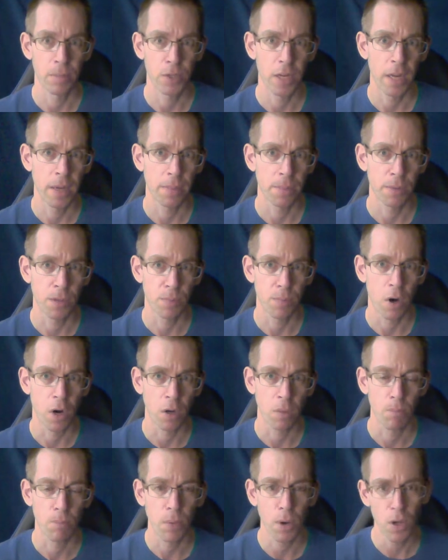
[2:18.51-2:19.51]
James
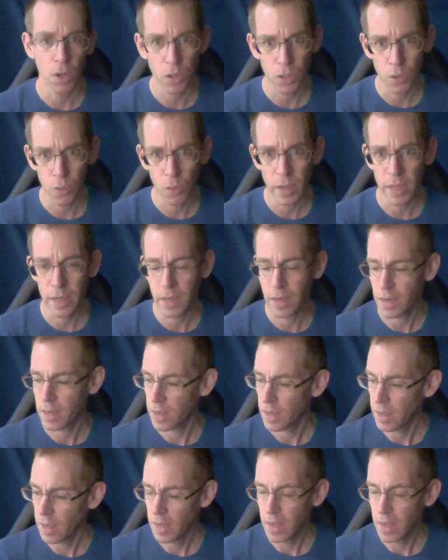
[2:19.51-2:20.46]
Mark Baldwin,